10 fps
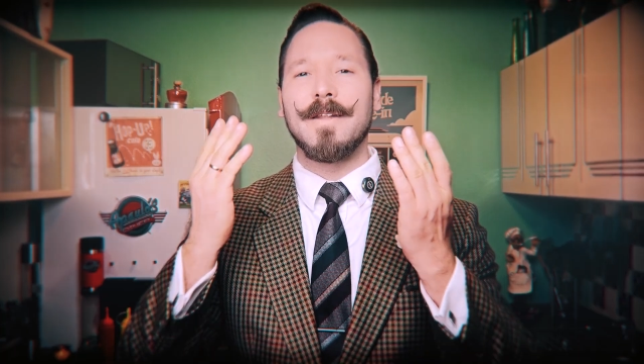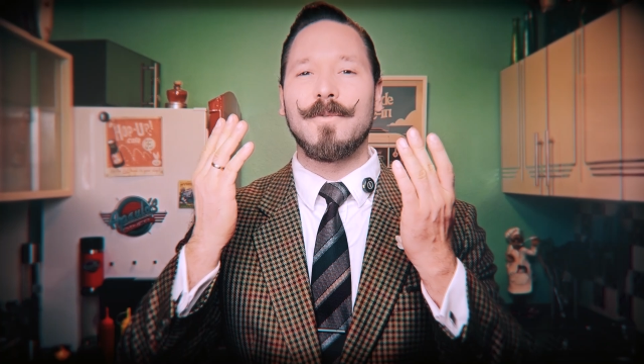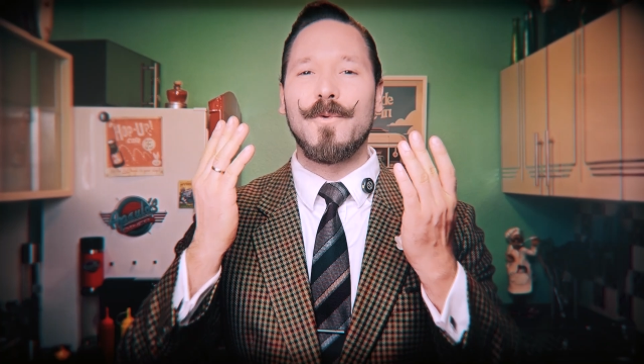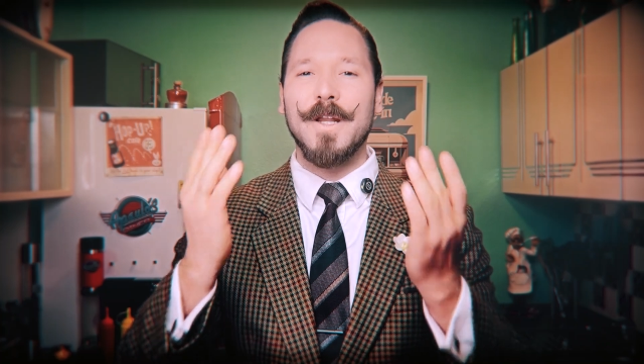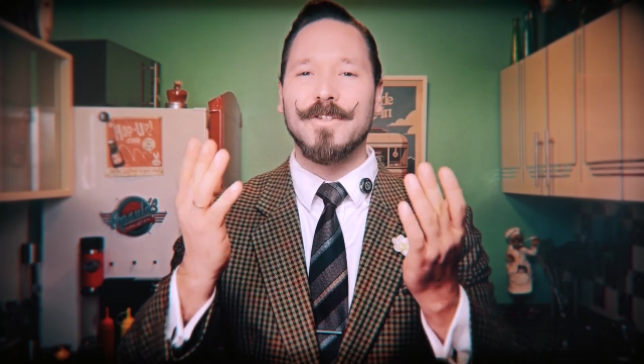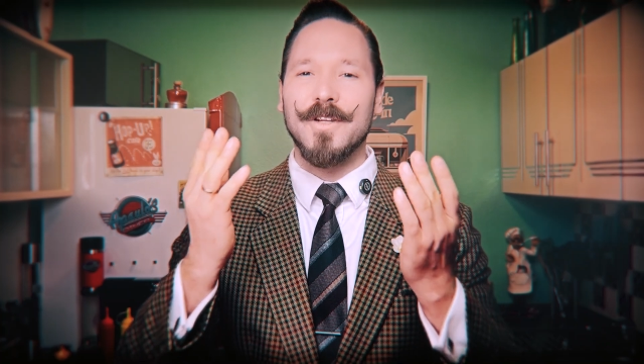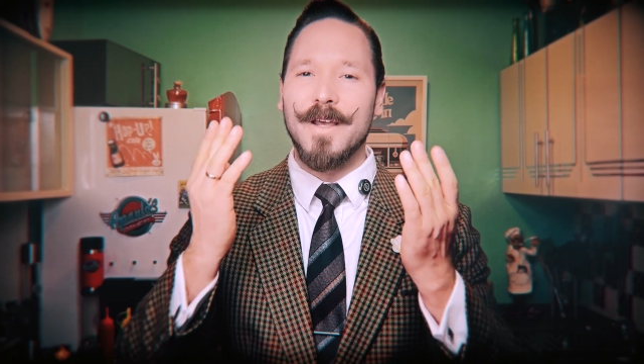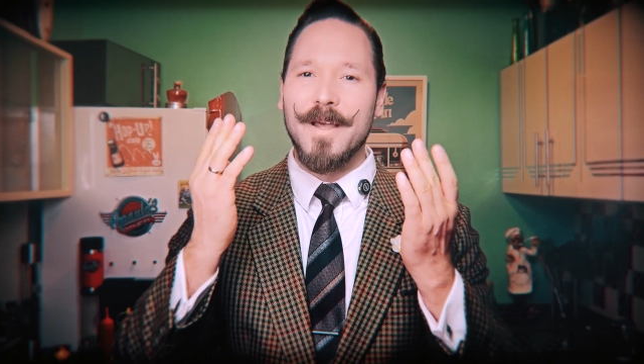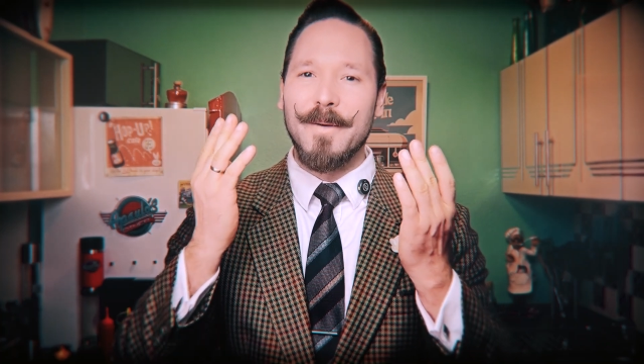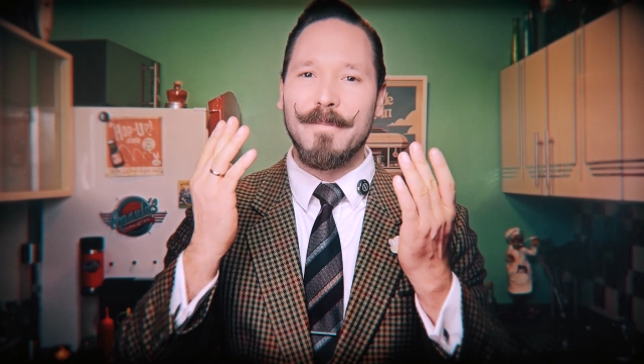that rich,
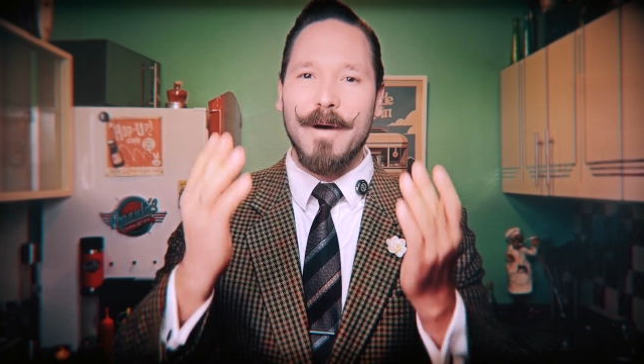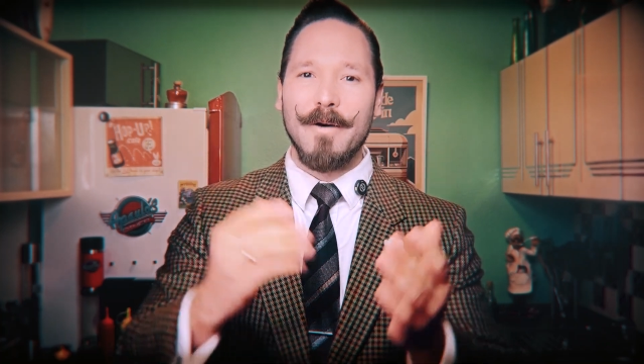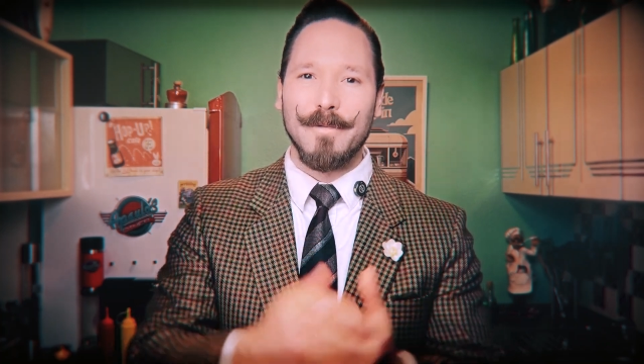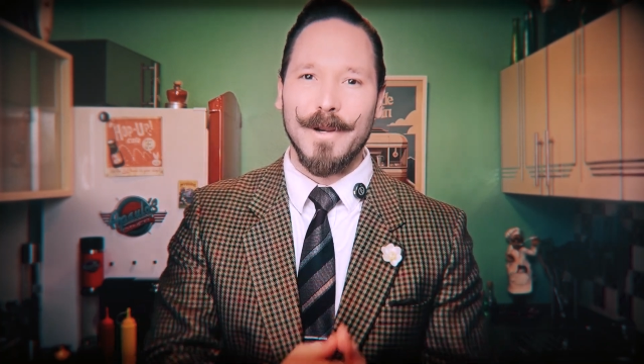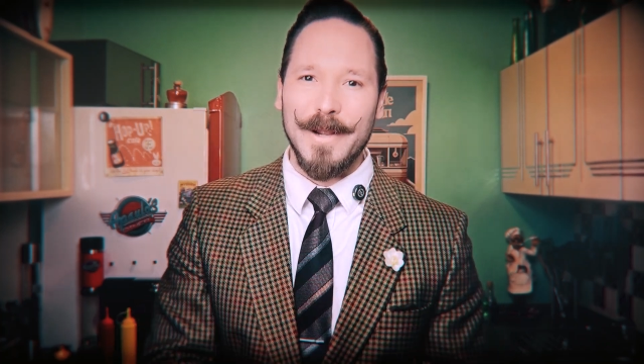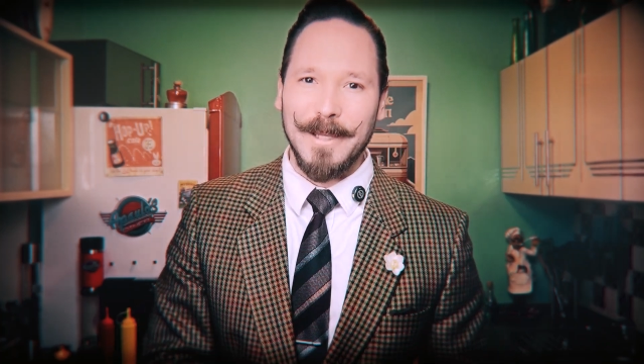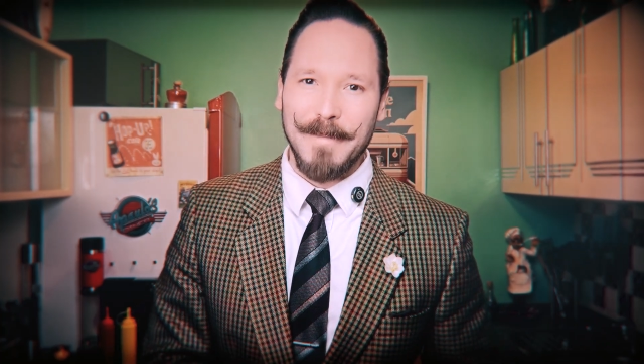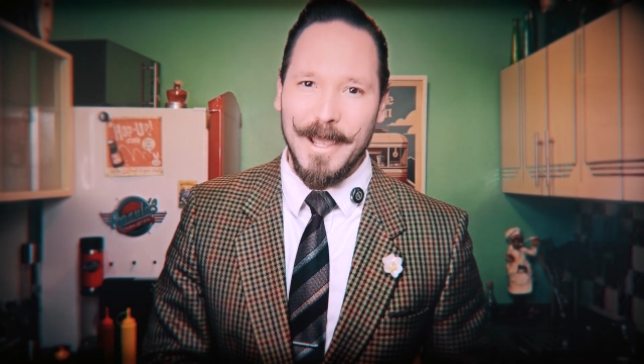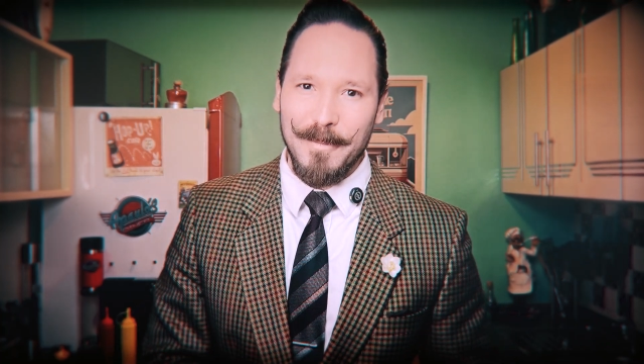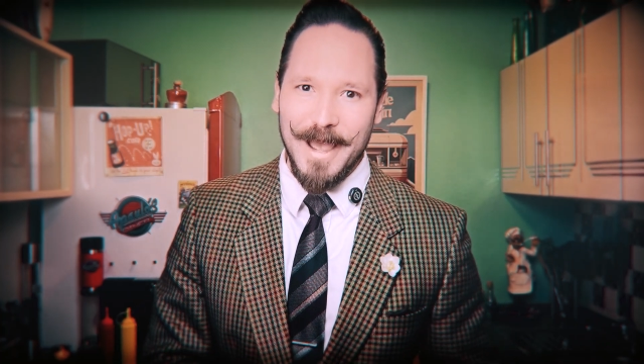mouth-watering
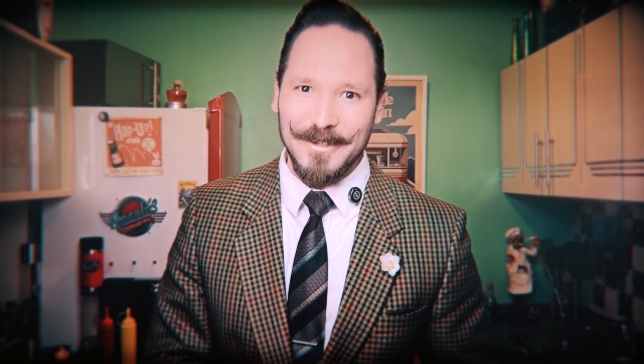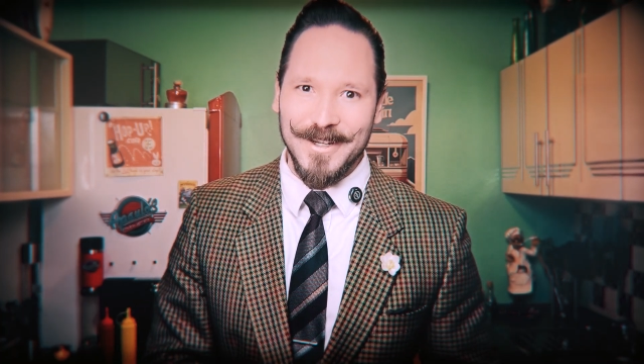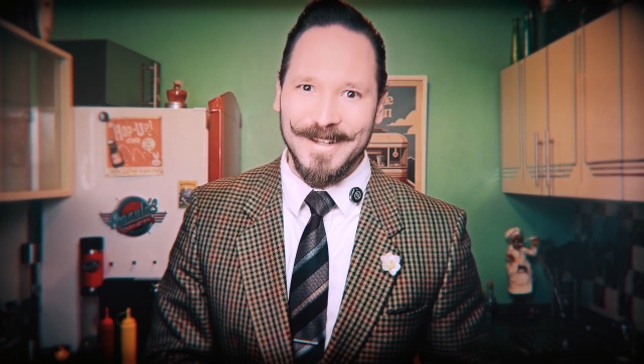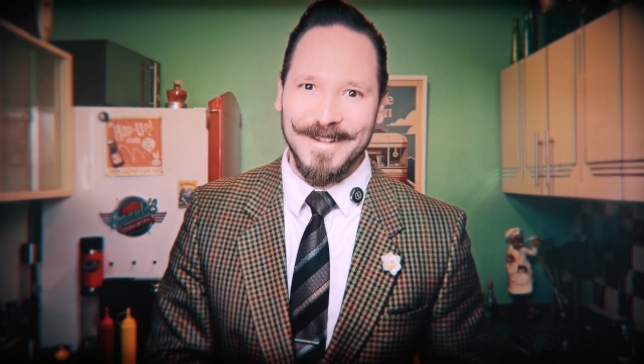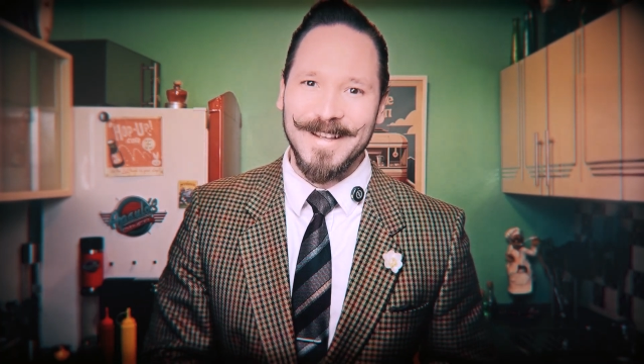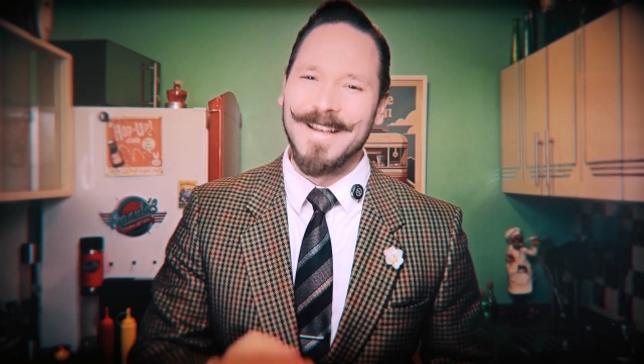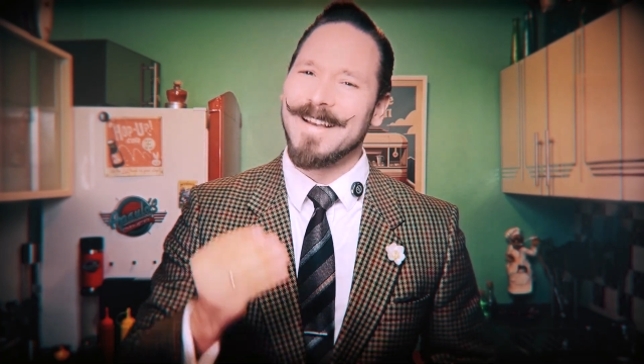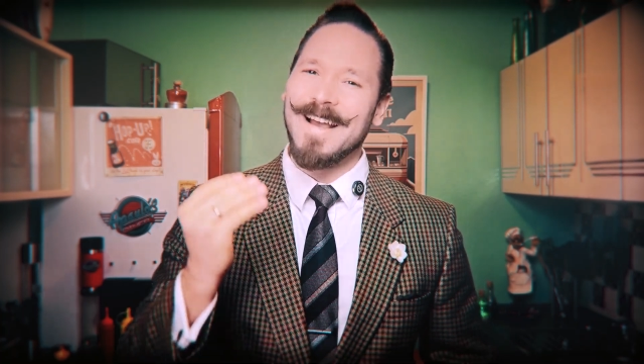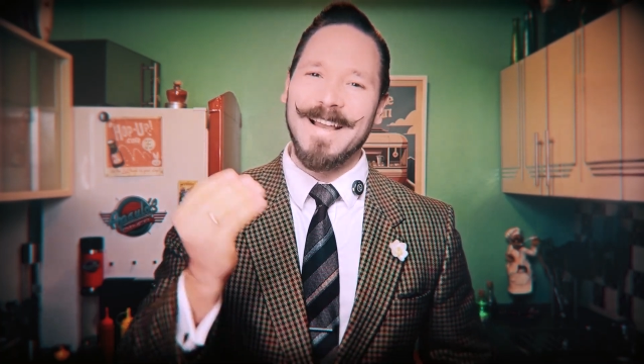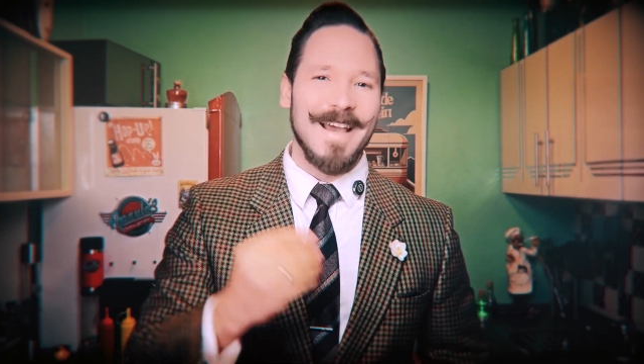mayo magic?
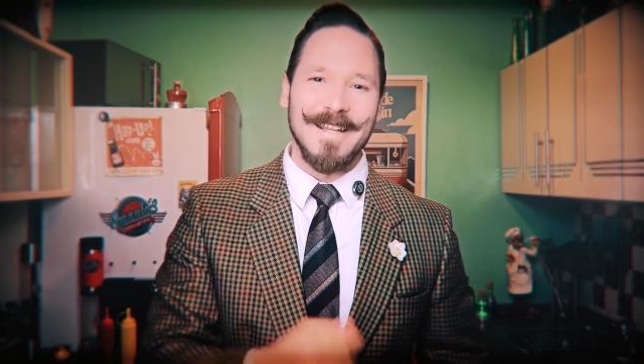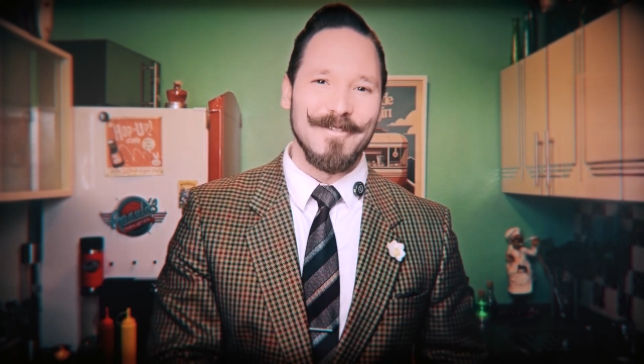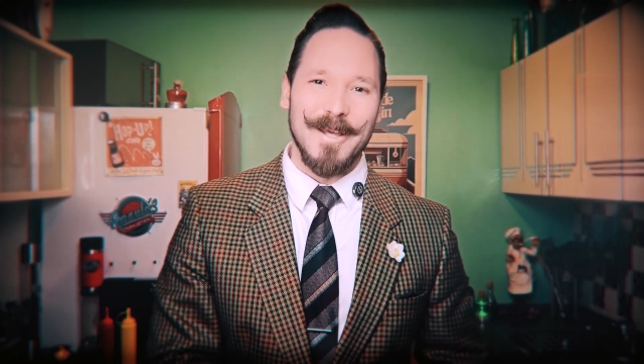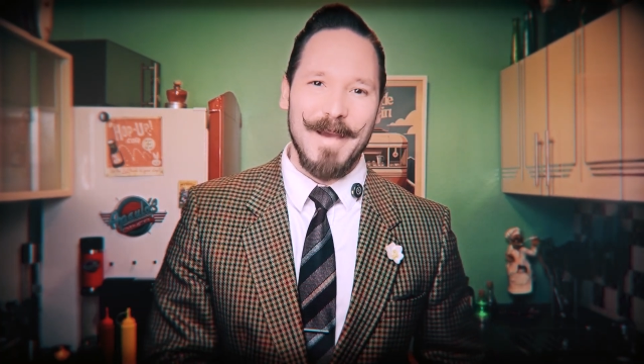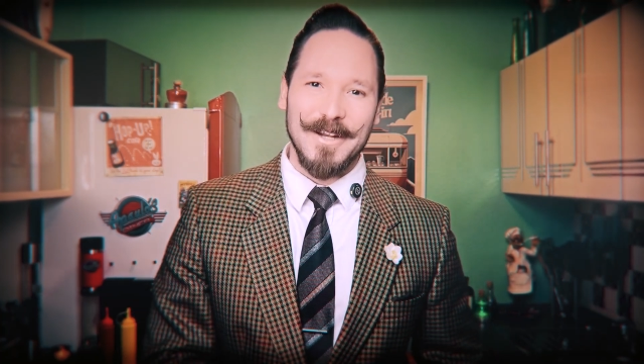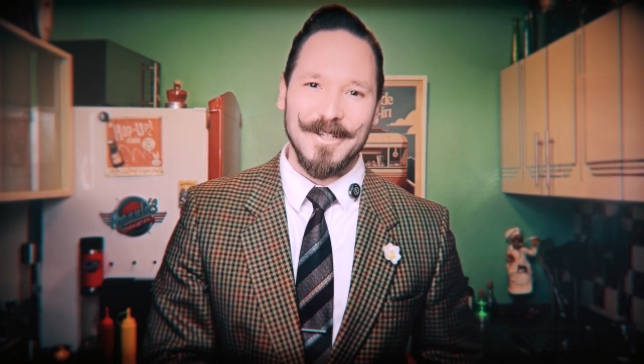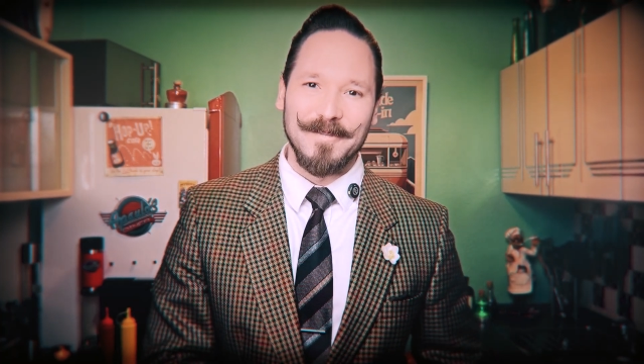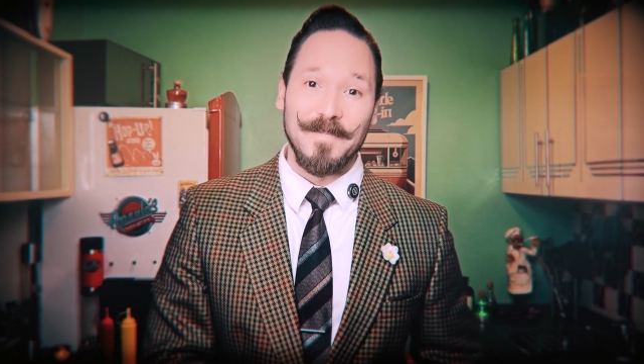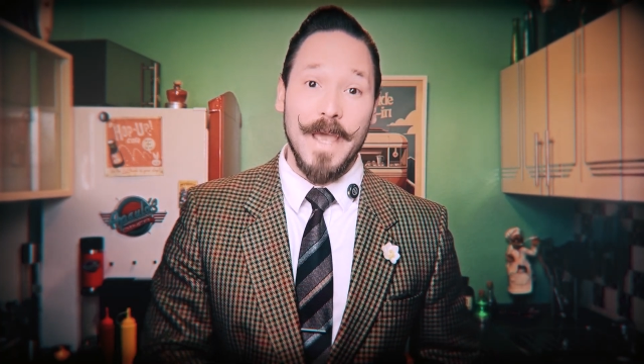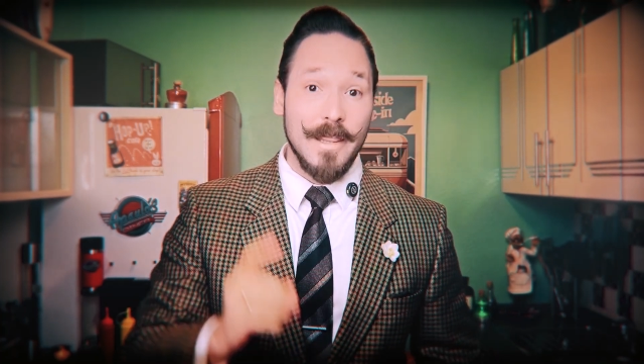I can't even imagine.
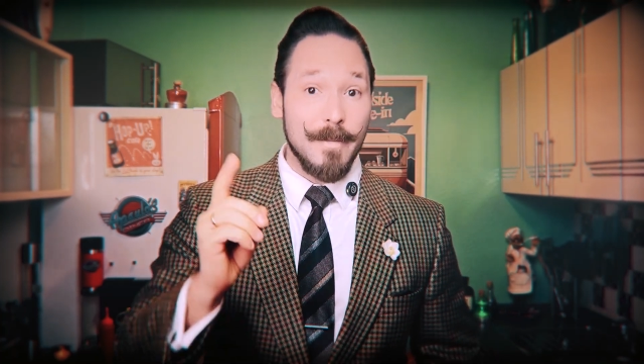And the